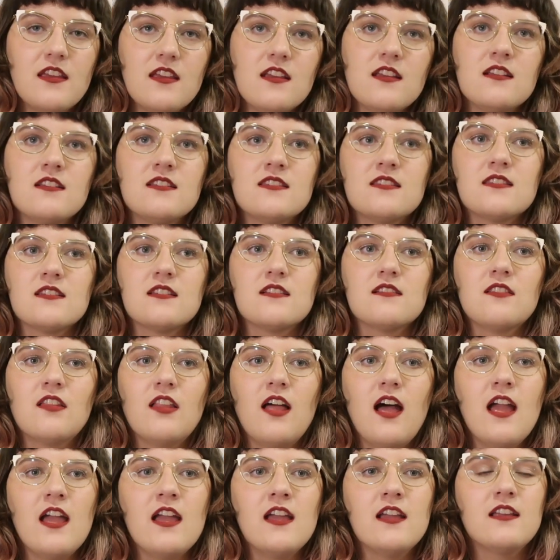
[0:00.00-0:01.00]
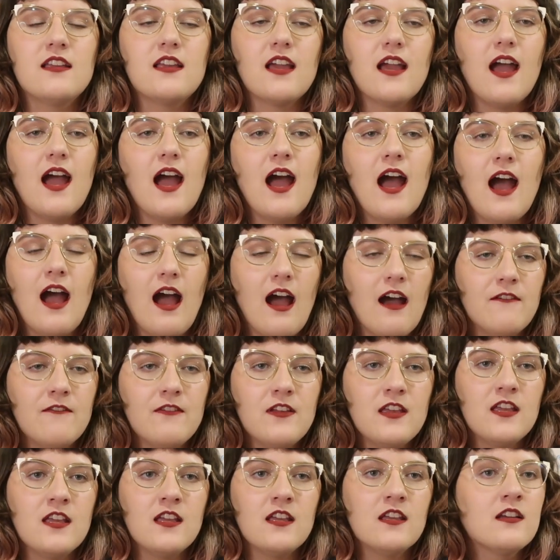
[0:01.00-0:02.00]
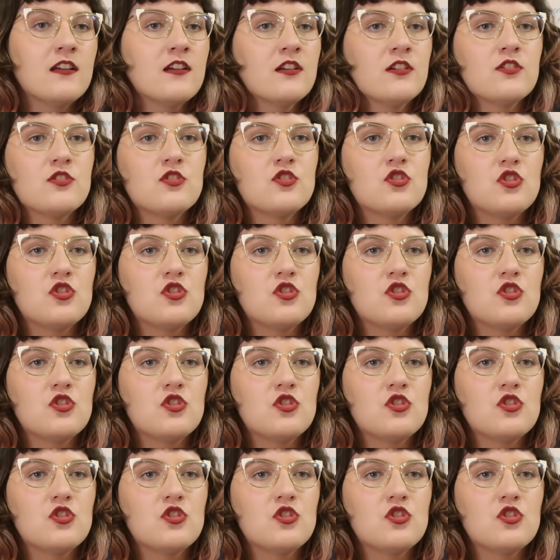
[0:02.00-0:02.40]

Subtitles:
things like having